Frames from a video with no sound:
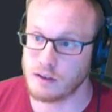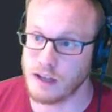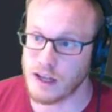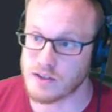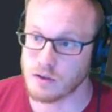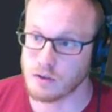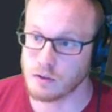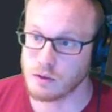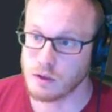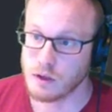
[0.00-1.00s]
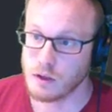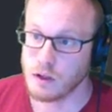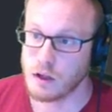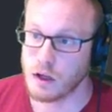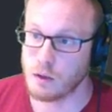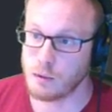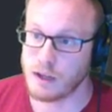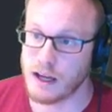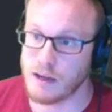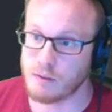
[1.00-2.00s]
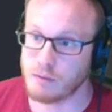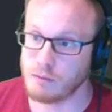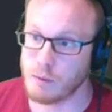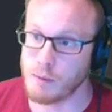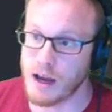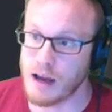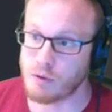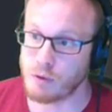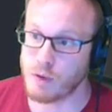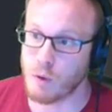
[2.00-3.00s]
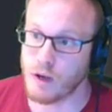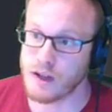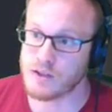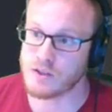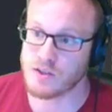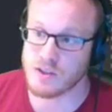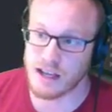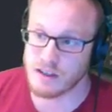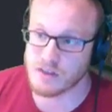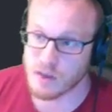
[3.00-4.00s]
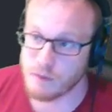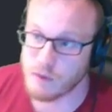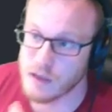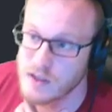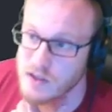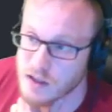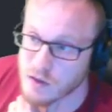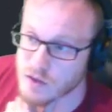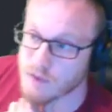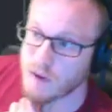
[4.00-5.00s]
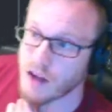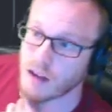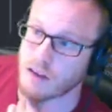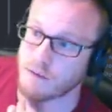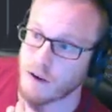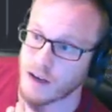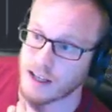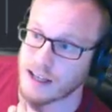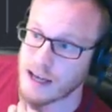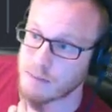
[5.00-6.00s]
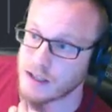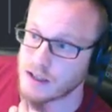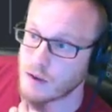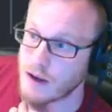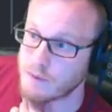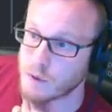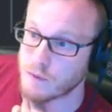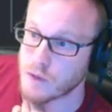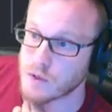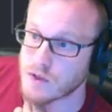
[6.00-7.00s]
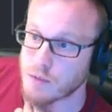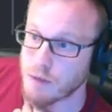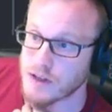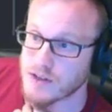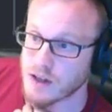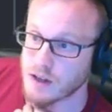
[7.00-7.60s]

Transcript: kettle, and we might have a required state. So for this, to use the filing cabinet, you have to have used the printer.